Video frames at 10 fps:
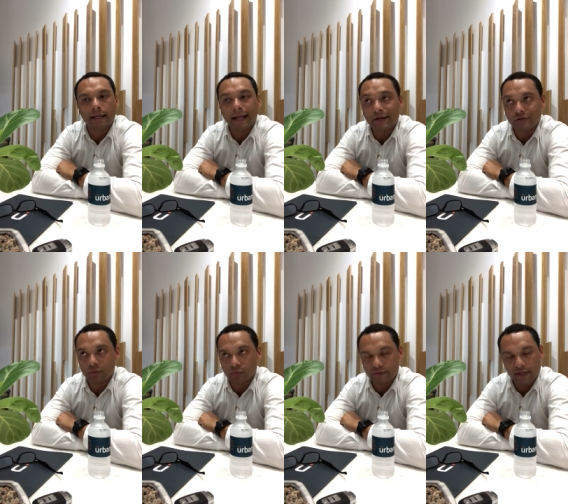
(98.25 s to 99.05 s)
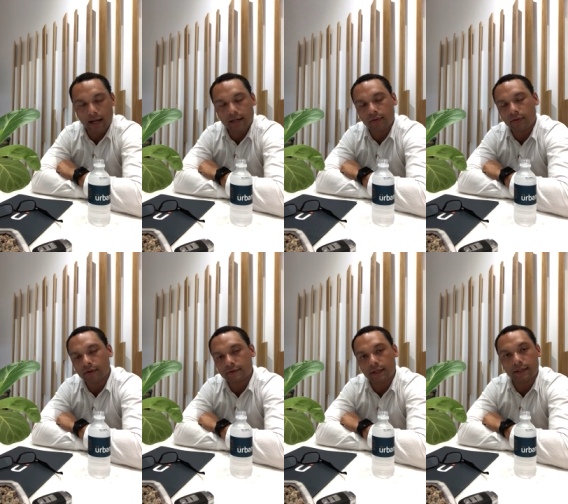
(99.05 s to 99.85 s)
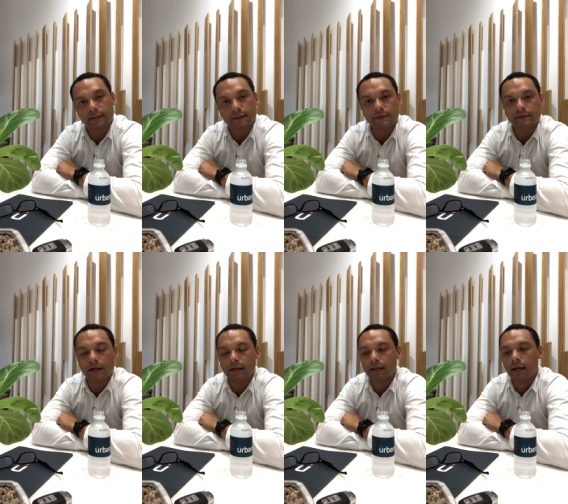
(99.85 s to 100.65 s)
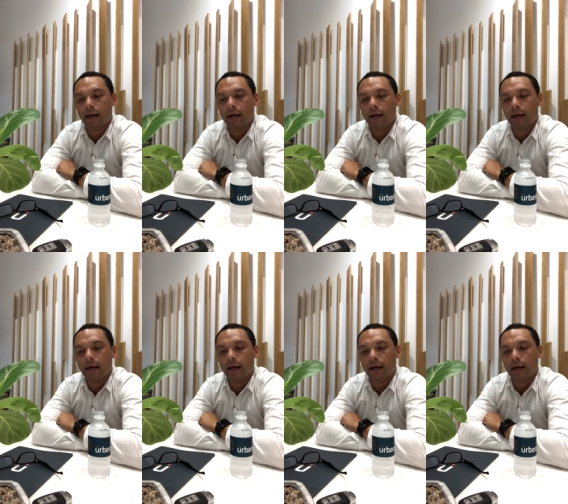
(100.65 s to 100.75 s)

an agent will say anything to get a deal done.